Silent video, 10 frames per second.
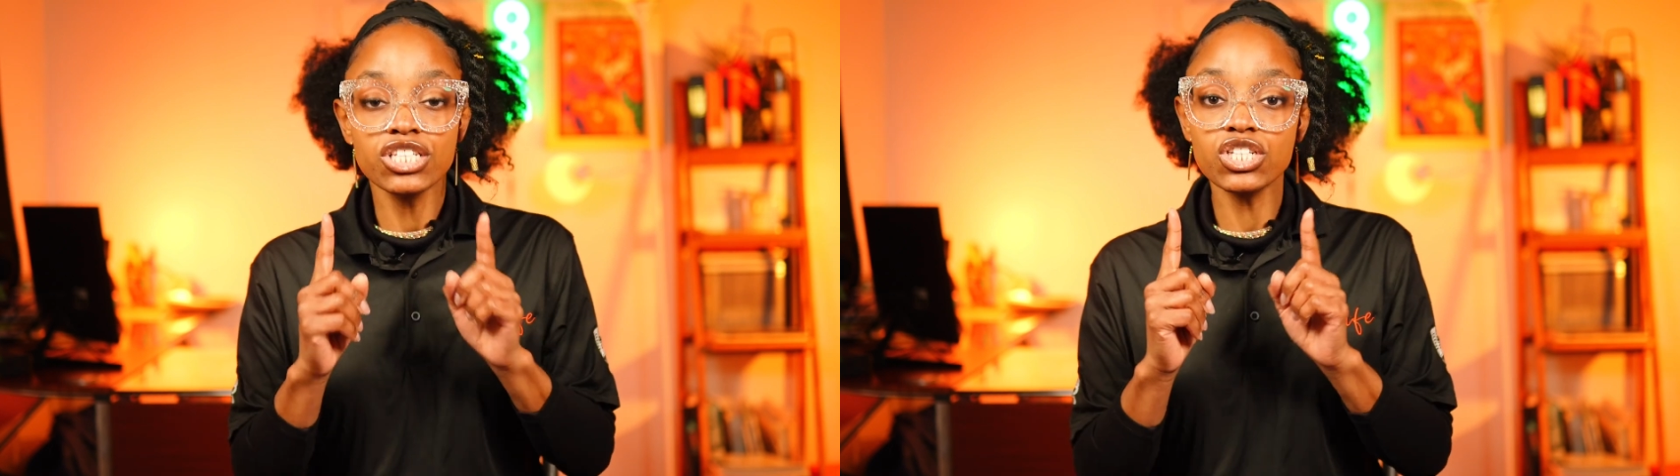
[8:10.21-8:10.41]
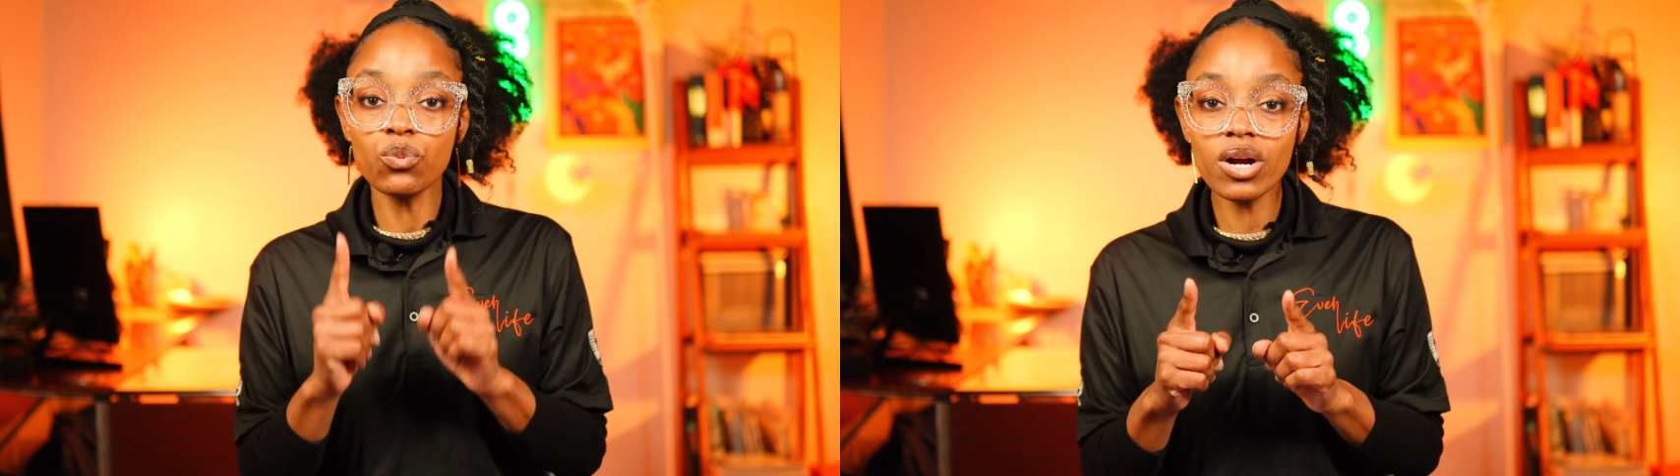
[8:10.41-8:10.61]

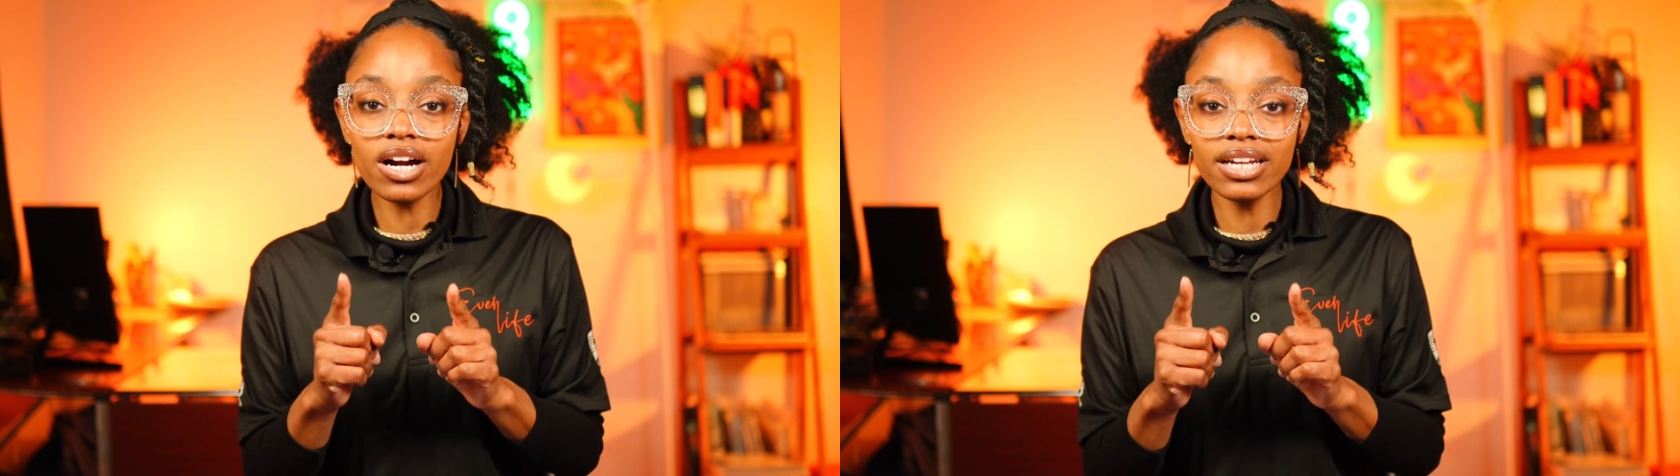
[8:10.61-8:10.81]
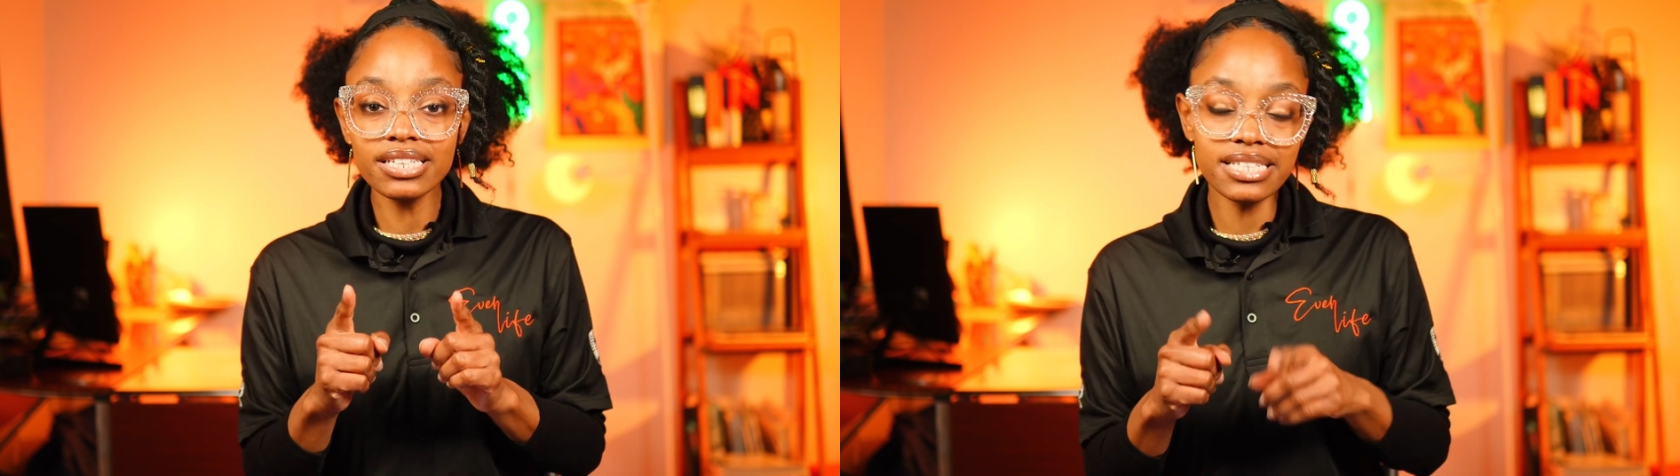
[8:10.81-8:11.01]
So we're
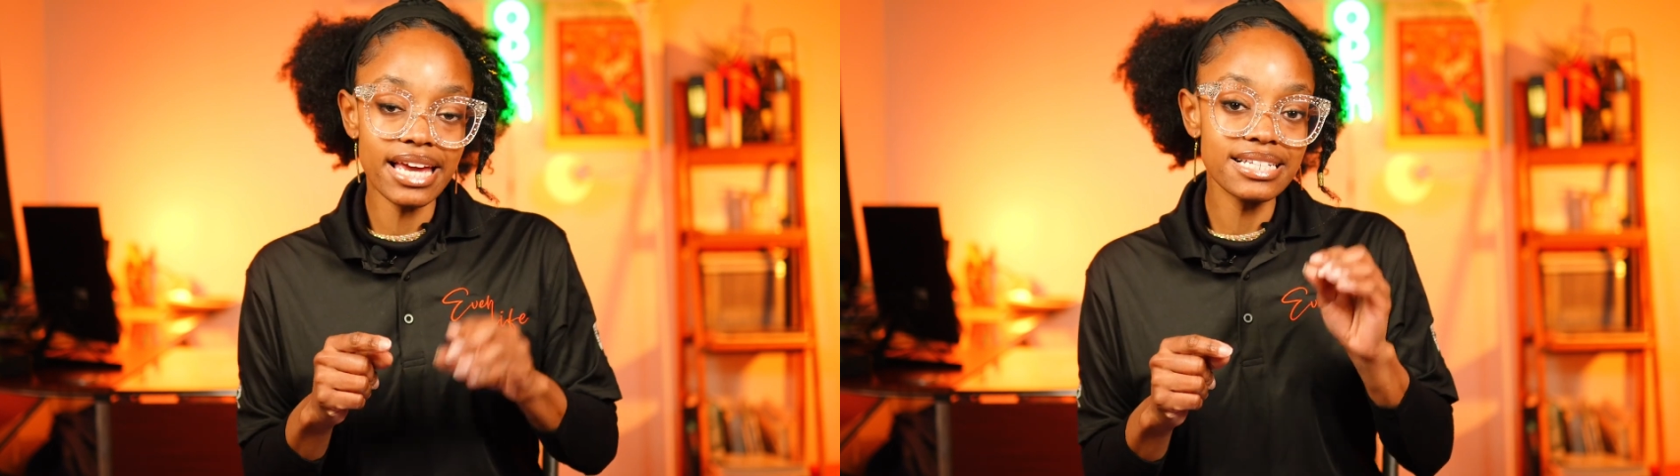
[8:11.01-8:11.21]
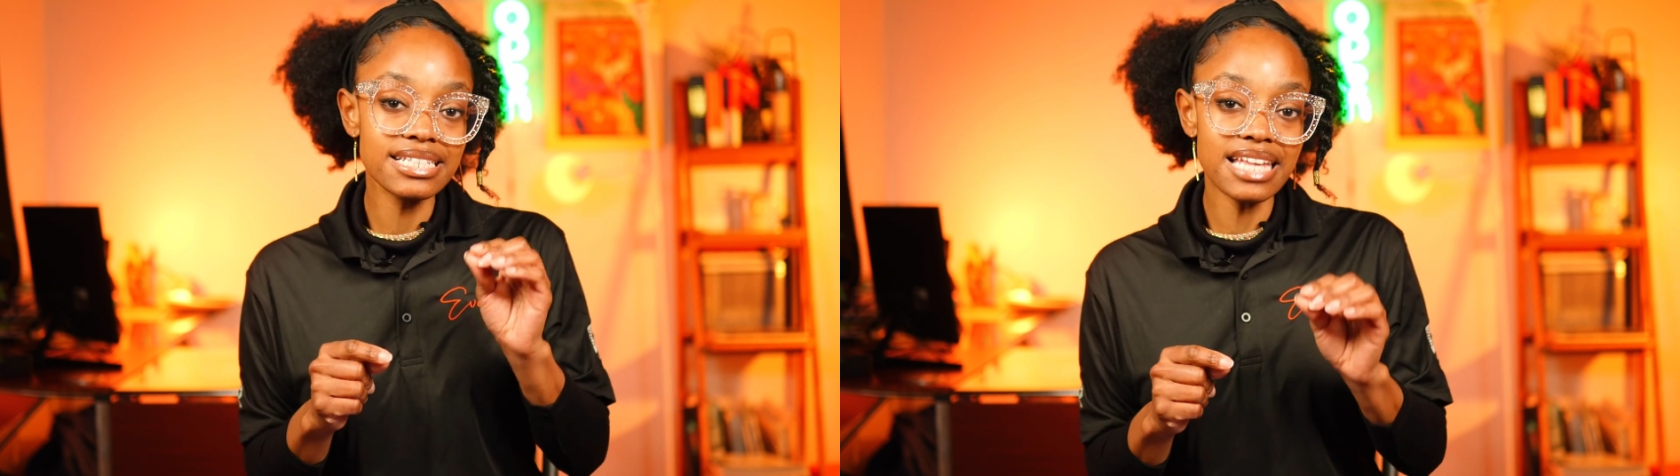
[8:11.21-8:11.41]
going to take